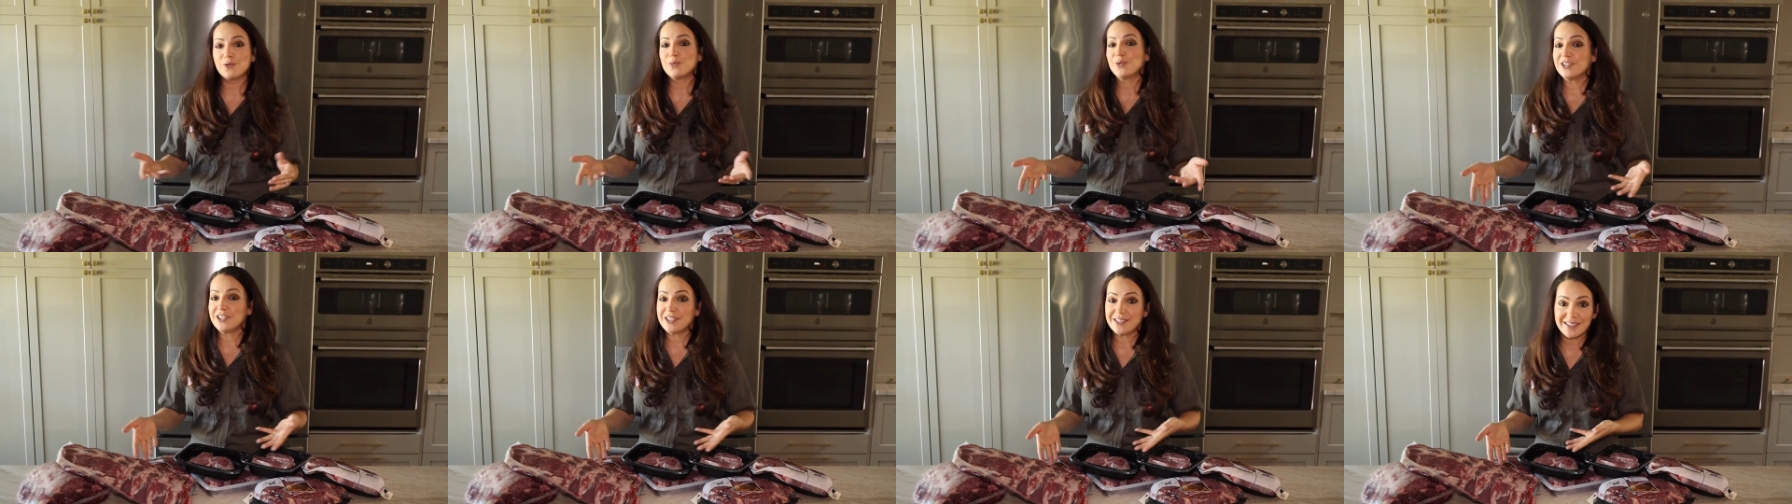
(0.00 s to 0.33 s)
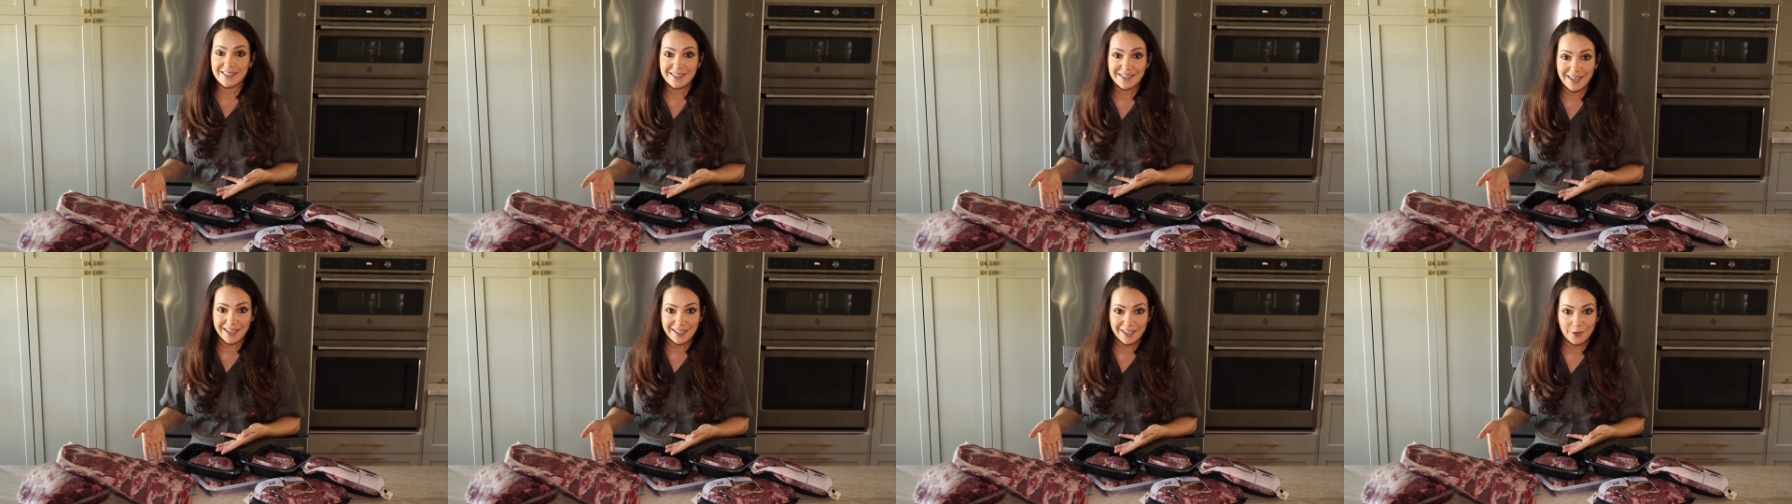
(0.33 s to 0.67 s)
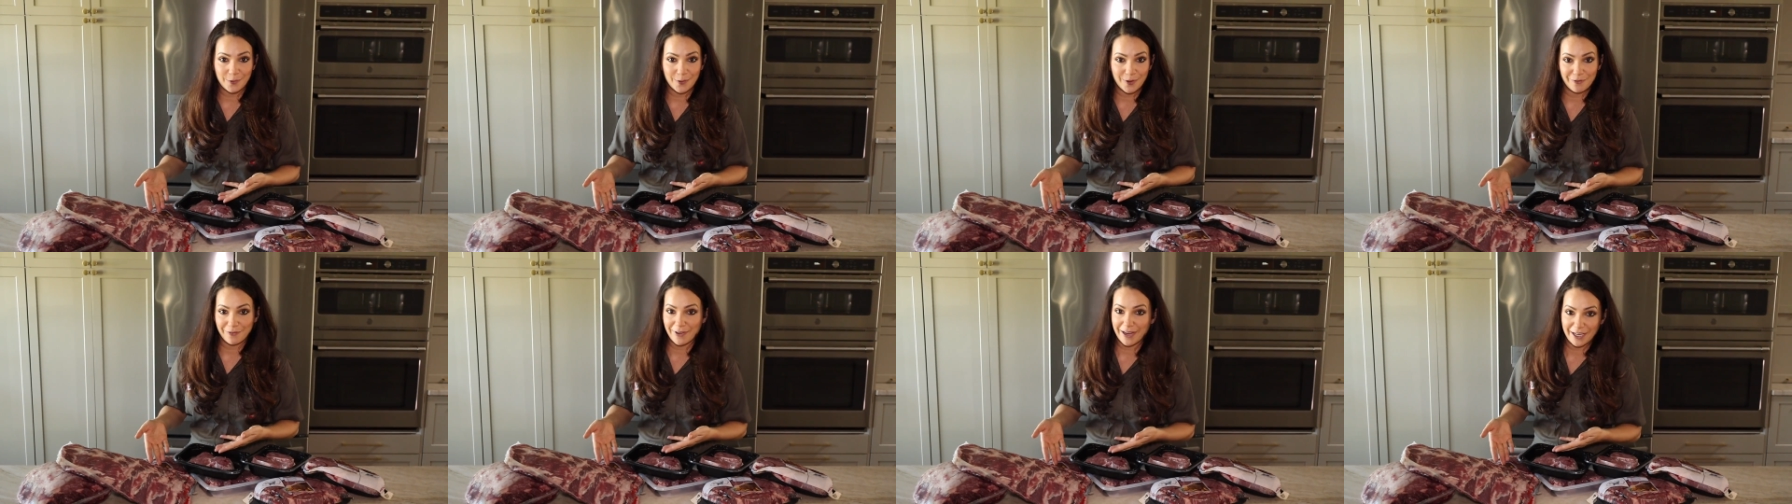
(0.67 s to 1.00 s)
which is exactly
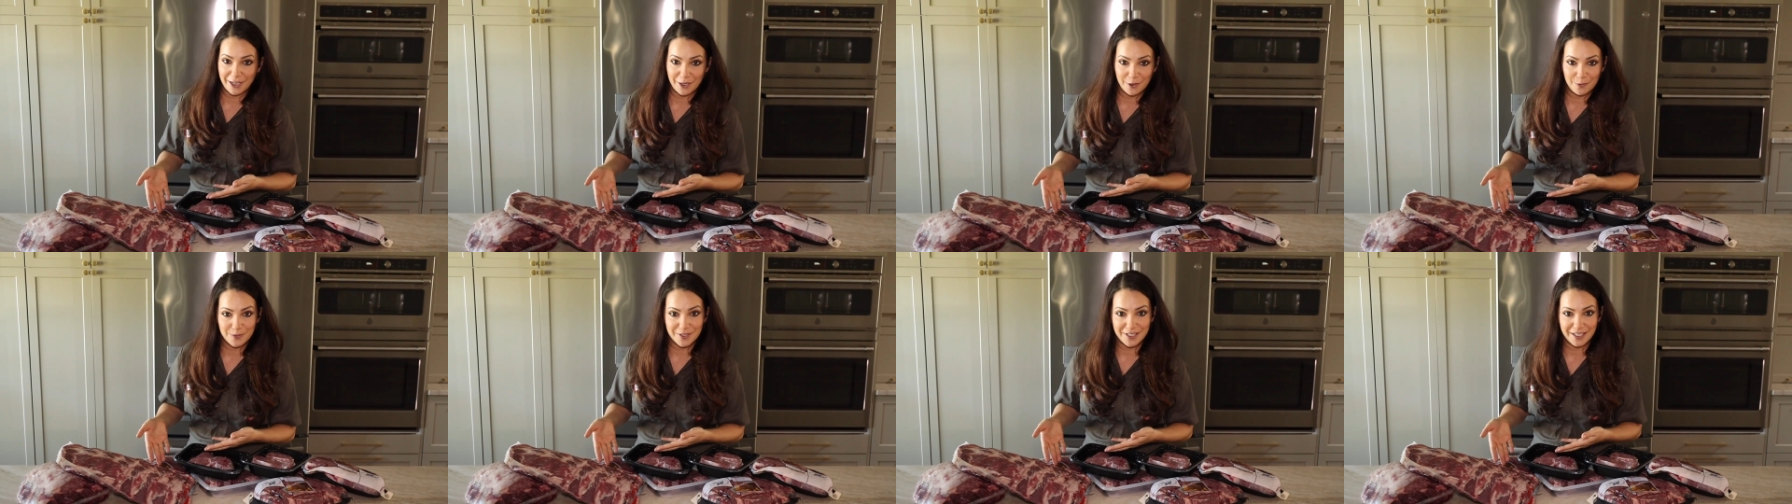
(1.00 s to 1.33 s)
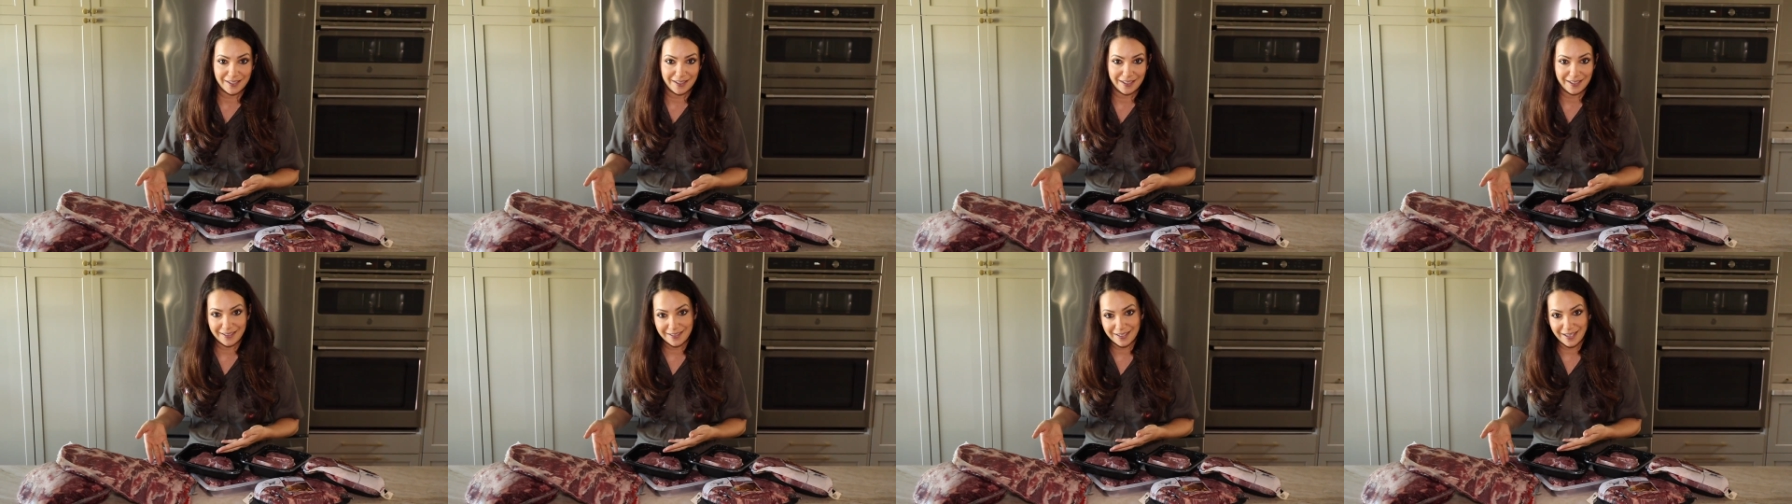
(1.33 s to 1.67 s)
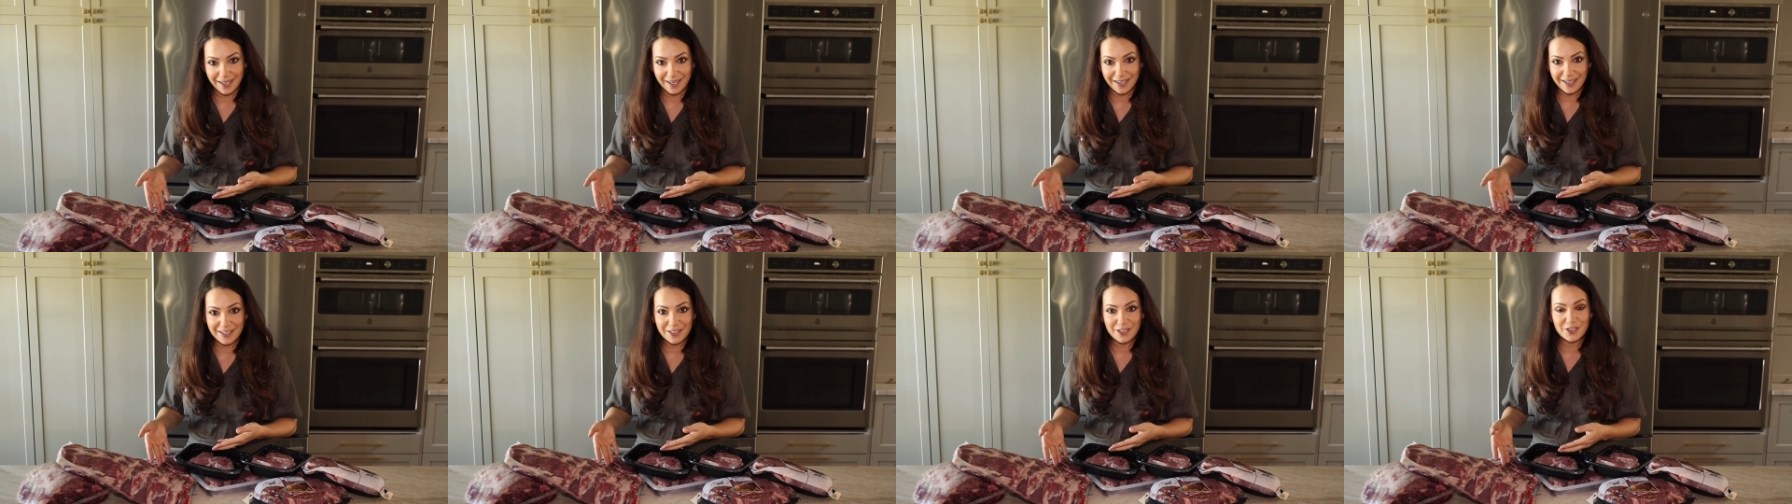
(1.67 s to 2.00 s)
what vacuum sealing
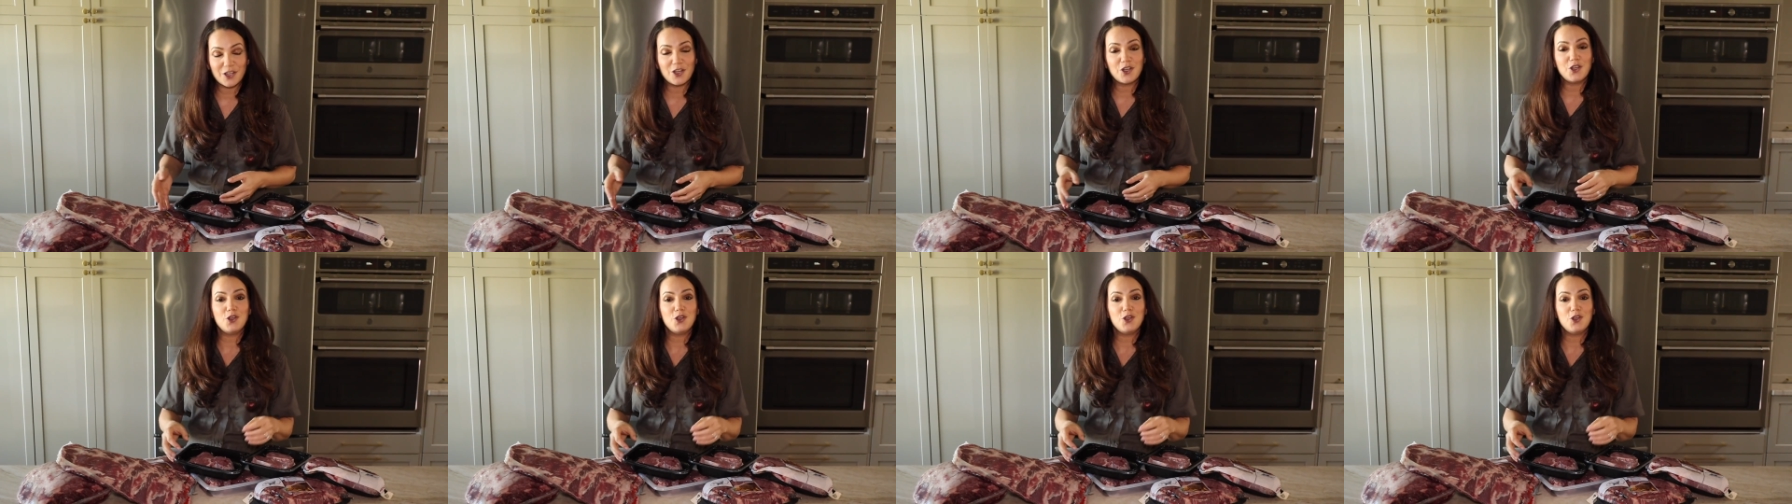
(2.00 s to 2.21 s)
does,